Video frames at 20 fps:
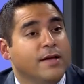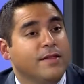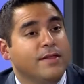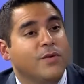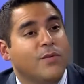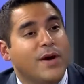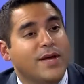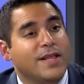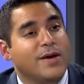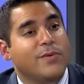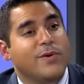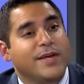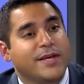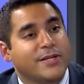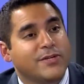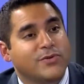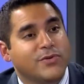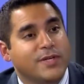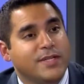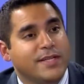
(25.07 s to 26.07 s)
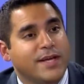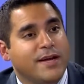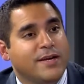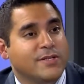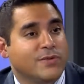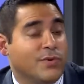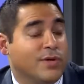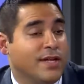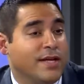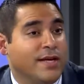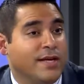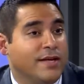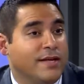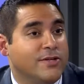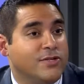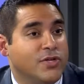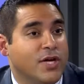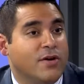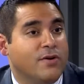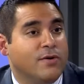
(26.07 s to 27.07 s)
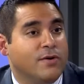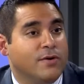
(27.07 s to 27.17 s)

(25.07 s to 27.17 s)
The way that we can treat that is really, in general...